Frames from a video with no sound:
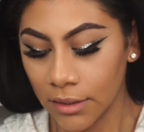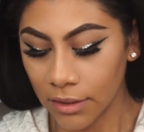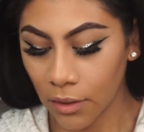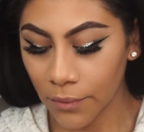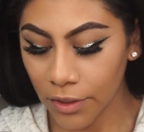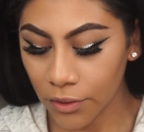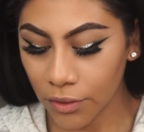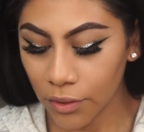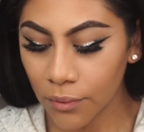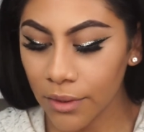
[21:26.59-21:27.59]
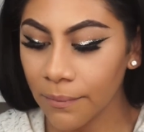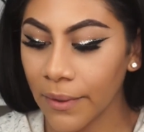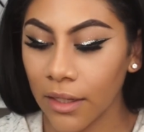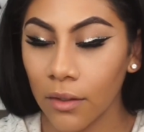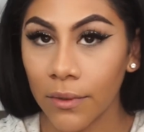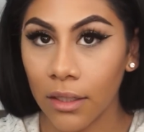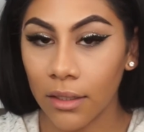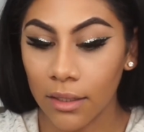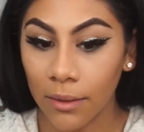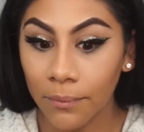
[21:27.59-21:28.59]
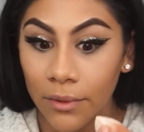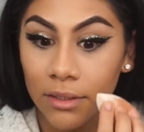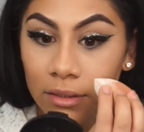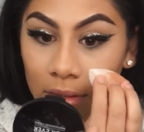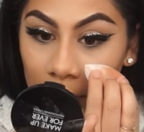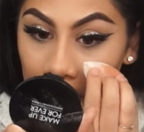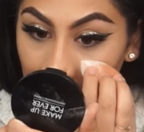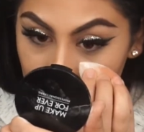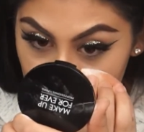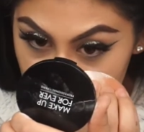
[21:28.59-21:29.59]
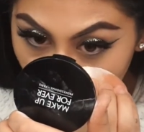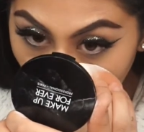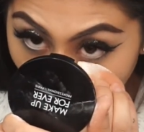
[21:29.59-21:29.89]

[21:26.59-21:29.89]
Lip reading: So when you do want to bake, you want to look upwards like this.